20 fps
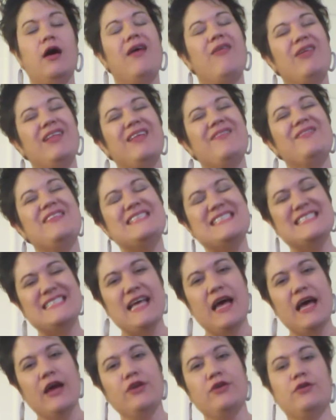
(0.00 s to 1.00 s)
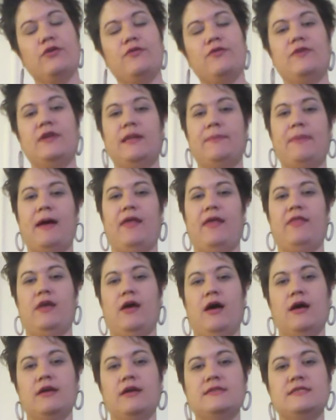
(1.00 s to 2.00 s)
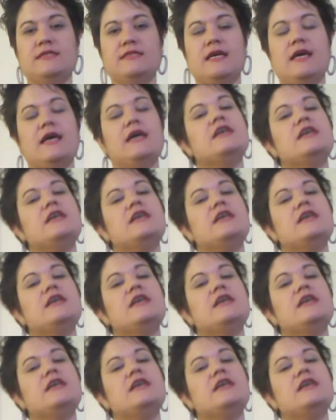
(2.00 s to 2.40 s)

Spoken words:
Well, if this is how you feel about the arts,